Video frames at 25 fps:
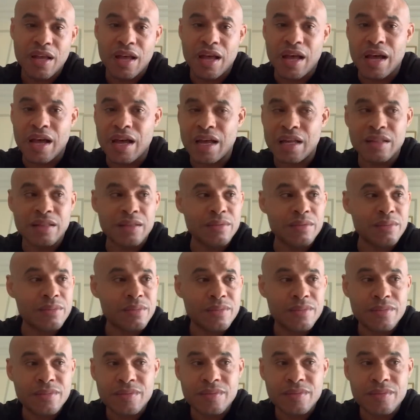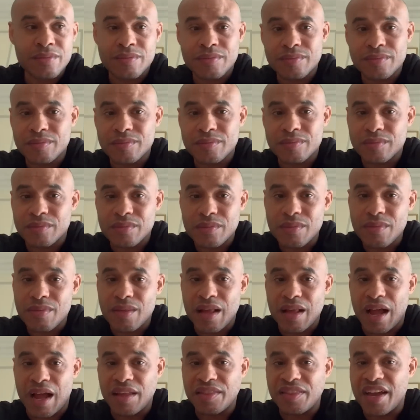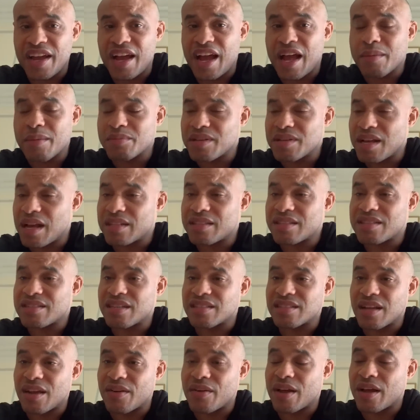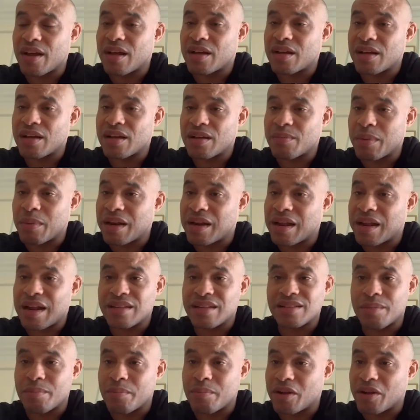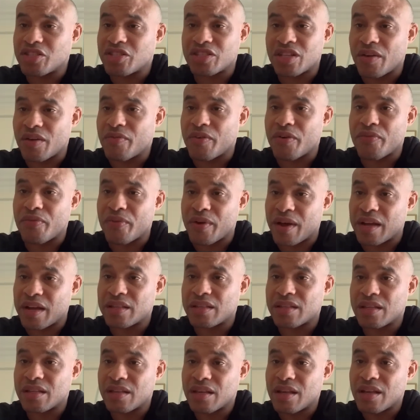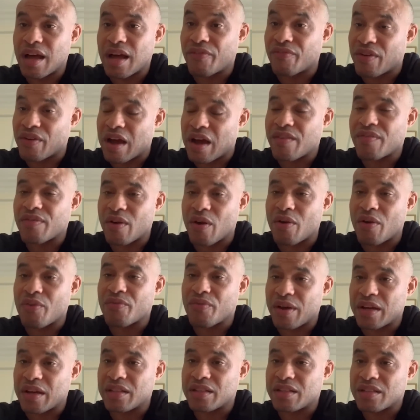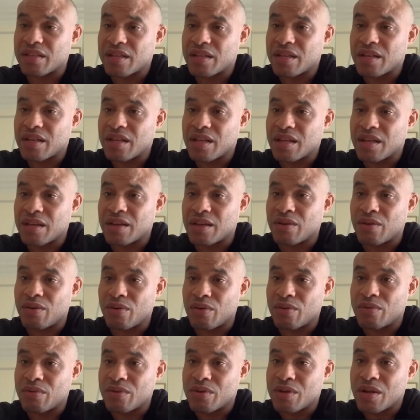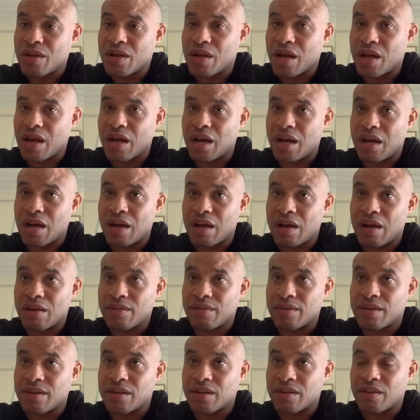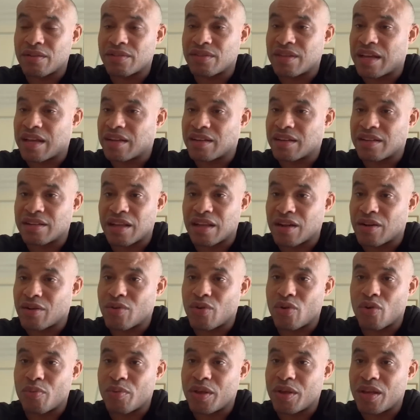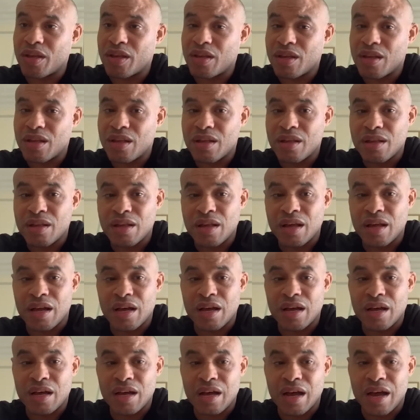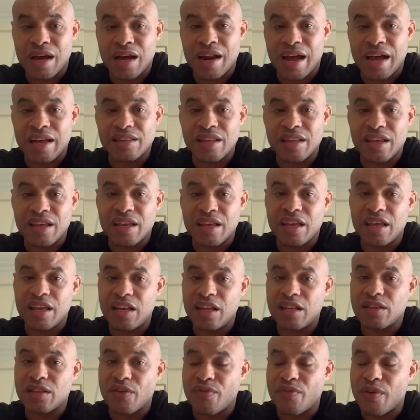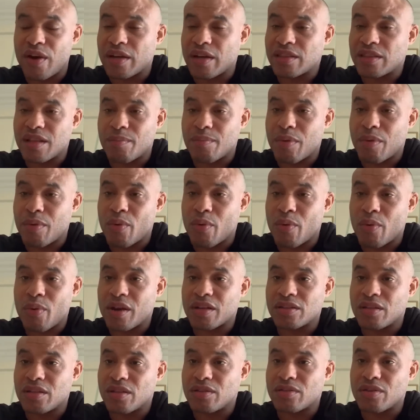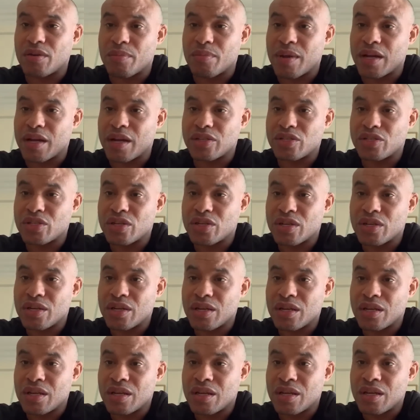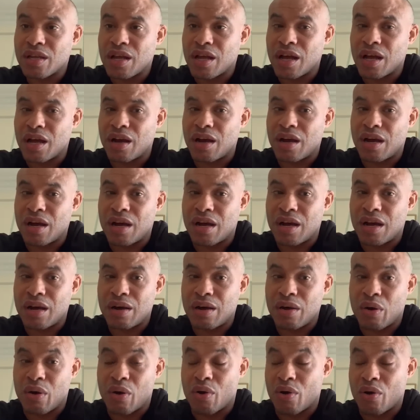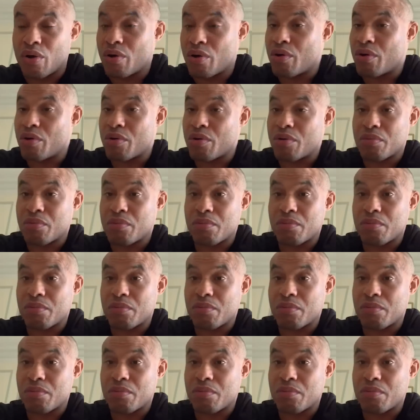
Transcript: and I think Hamzat is a tough, uh, is a much tougher fight a five round fight, you know, uh, than than Colby. Uh, and I think he need to fight number one contender match uh, or